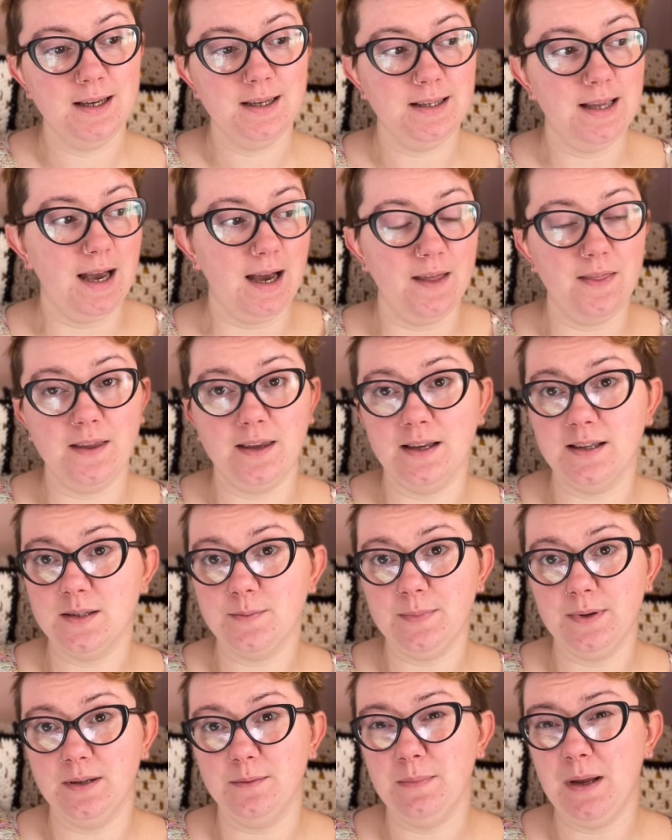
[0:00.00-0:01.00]
Yeah, I think it's
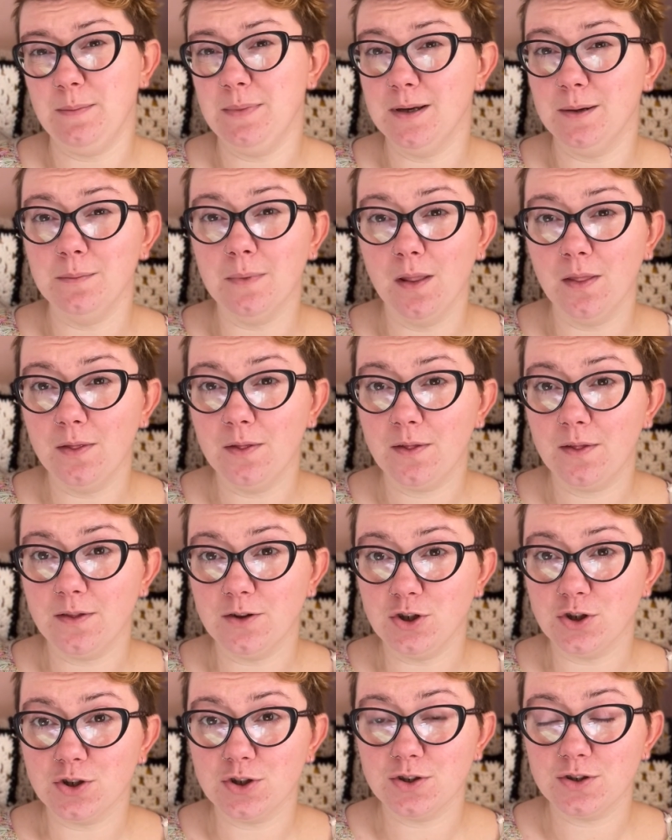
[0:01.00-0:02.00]
been maybe a month,
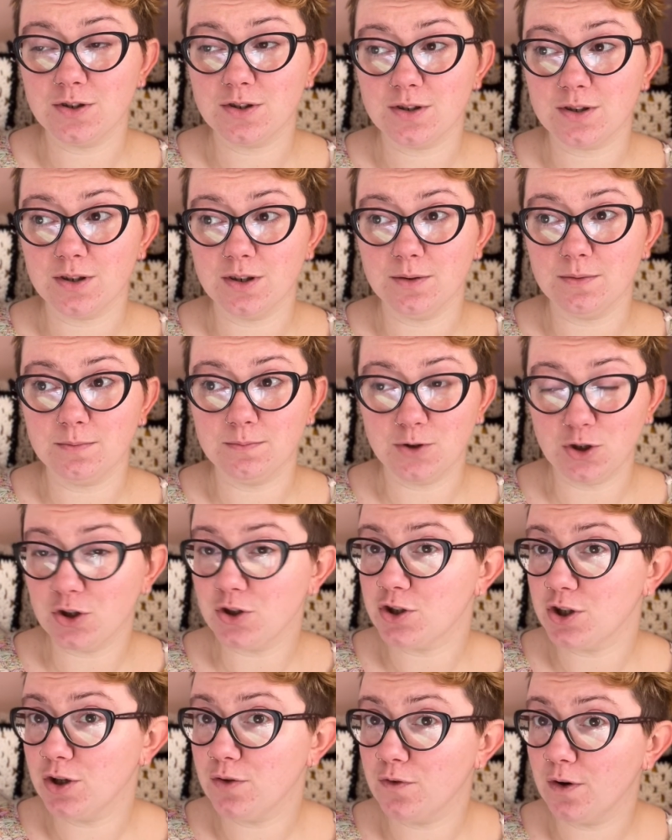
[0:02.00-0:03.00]

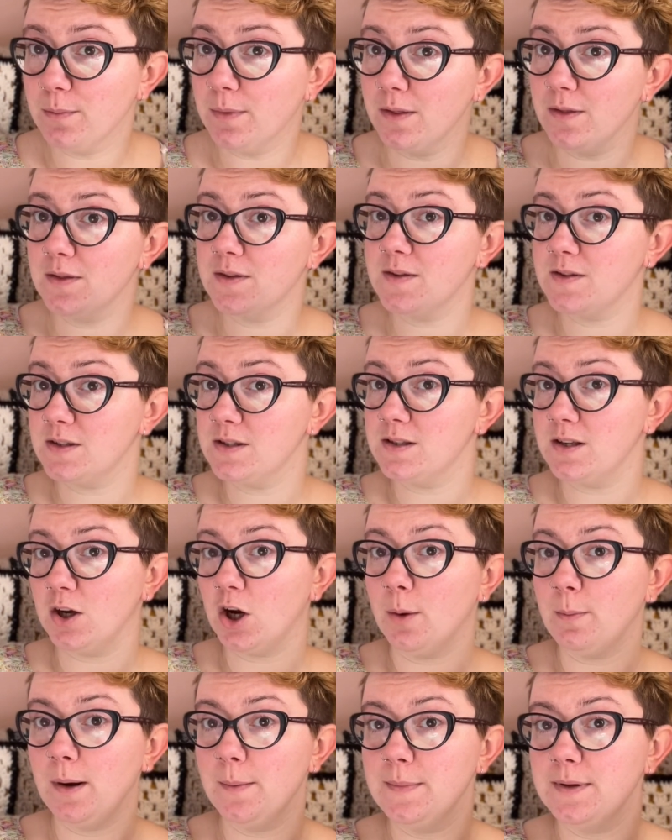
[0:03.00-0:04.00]
just over a month since I
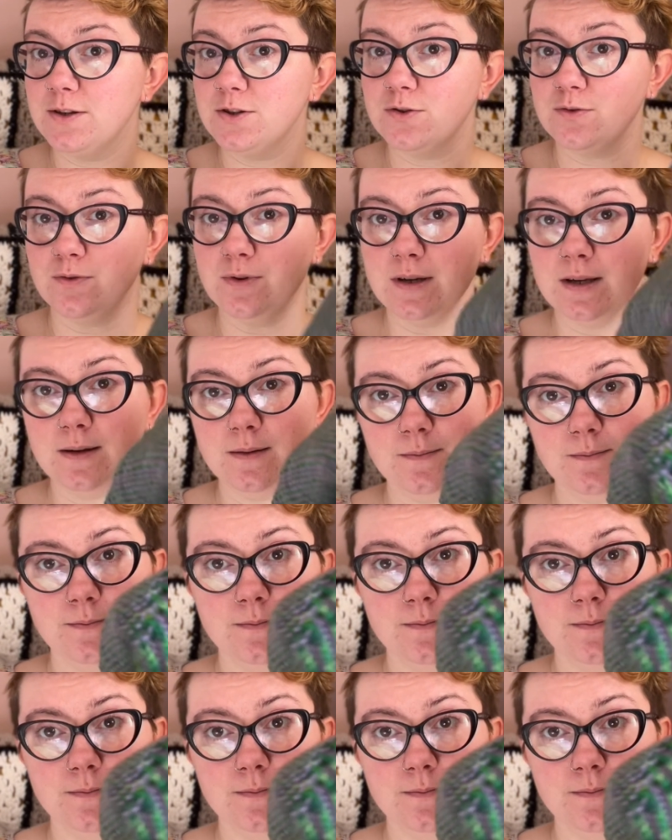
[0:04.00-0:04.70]
got my mystery